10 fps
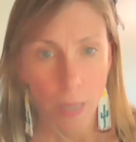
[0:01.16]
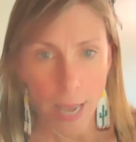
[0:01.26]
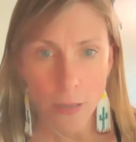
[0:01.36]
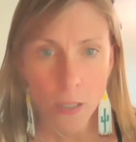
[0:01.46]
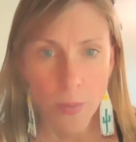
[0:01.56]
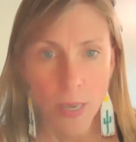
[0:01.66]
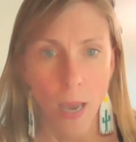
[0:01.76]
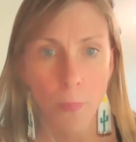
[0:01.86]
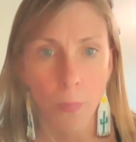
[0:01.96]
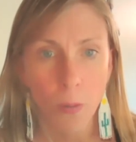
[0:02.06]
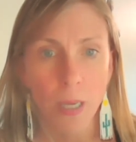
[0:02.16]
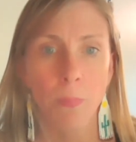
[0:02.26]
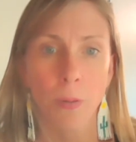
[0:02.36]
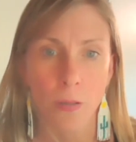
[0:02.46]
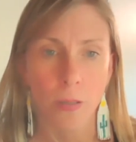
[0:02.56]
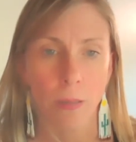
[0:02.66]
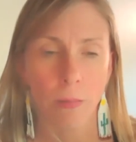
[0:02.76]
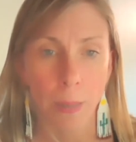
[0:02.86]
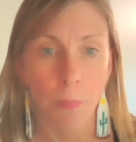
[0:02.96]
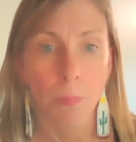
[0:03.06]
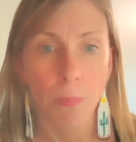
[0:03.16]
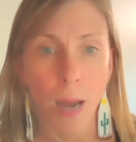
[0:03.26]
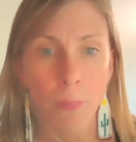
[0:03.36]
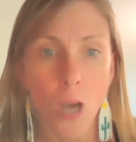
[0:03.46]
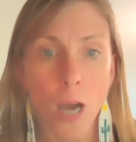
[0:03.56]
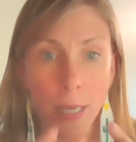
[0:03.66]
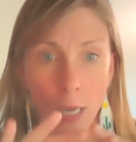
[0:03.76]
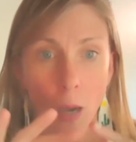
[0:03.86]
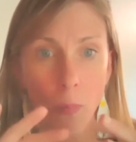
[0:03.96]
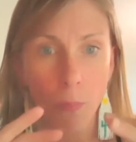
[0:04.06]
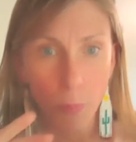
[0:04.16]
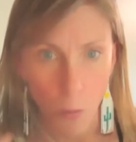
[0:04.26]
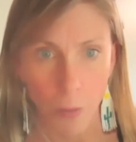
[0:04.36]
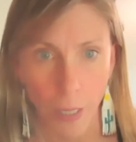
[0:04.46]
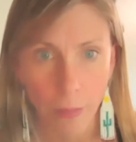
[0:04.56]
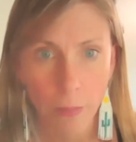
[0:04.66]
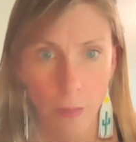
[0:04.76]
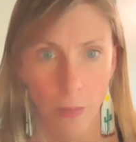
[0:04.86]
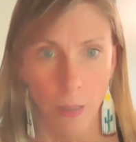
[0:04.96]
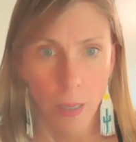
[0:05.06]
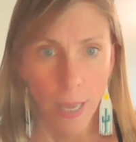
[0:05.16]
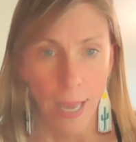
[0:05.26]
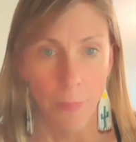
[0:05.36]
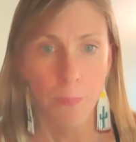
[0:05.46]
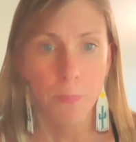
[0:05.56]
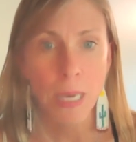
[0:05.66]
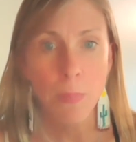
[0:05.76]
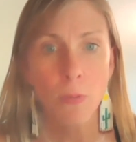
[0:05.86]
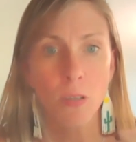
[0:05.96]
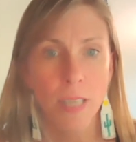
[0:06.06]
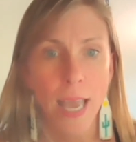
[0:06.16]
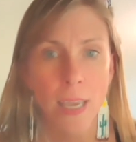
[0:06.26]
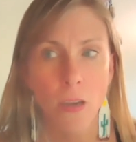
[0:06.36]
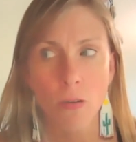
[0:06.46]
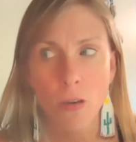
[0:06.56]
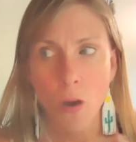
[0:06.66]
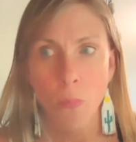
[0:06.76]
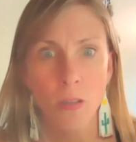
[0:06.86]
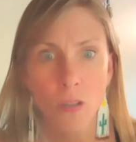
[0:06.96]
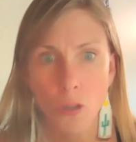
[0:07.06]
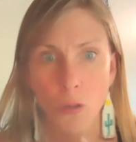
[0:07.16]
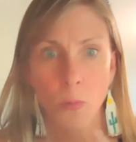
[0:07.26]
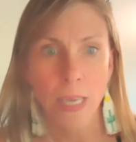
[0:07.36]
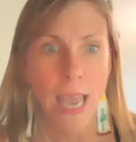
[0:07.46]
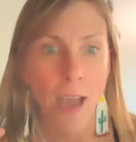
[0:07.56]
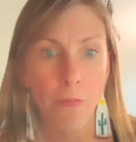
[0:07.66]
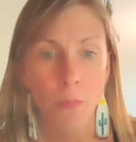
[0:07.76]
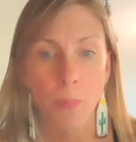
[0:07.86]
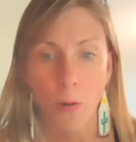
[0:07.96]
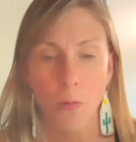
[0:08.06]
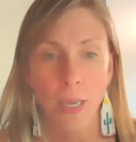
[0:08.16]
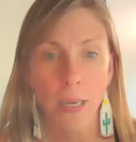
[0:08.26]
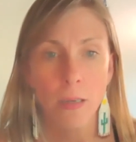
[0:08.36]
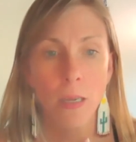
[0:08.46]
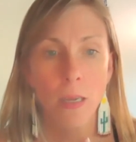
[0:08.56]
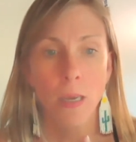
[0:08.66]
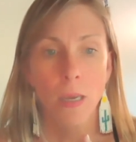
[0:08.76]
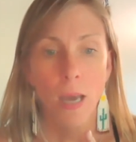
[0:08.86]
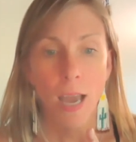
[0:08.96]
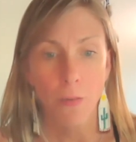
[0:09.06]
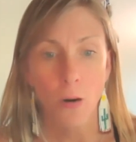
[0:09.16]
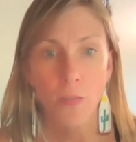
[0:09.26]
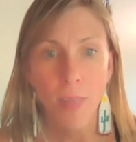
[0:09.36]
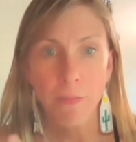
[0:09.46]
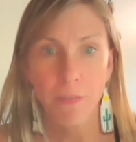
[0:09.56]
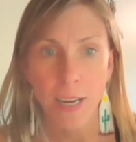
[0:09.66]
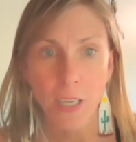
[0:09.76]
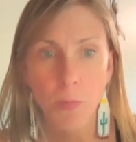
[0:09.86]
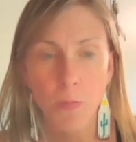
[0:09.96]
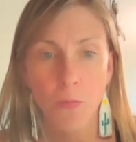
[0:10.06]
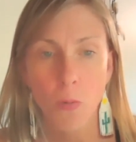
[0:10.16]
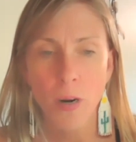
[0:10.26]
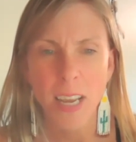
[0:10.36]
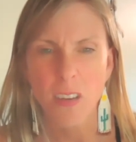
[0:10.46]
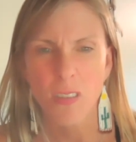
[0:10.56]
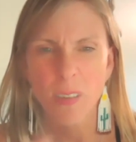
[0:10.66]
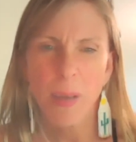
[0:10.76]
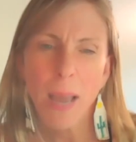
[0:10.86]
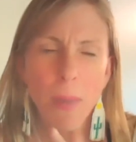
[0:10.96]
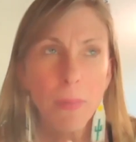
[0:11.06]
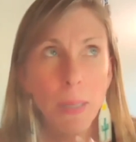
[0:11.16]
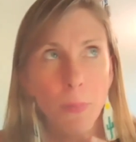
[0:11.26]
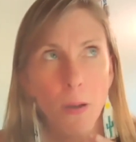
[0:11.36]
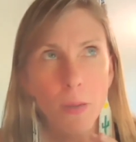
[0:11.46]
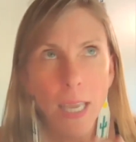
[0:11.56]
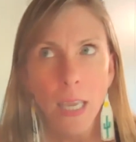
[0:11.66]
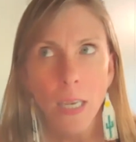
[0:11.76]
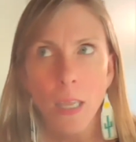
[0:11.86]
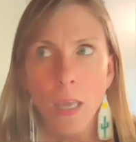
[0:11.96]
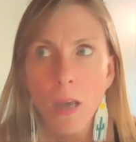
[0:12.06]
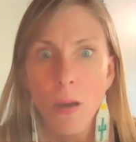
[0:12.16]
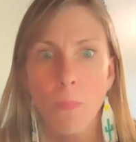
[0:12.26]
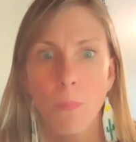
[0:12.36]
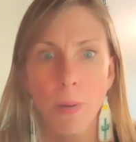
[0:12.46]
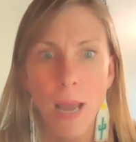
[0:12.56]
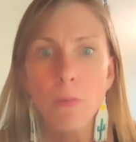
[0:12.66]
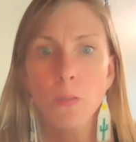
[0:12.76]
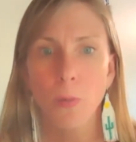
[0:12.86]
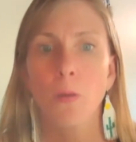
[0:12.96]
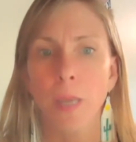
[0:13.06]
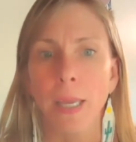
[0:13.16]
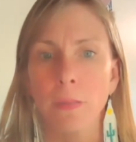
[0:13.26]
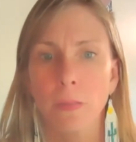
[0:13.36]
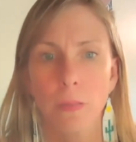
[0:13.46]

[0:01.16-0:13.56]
I used to be a broken person. Like, I'm talking broken. And people say no one's truly ever broken. I've heard that phrase before. And I used to be like, I'm not really broken, but I was broken,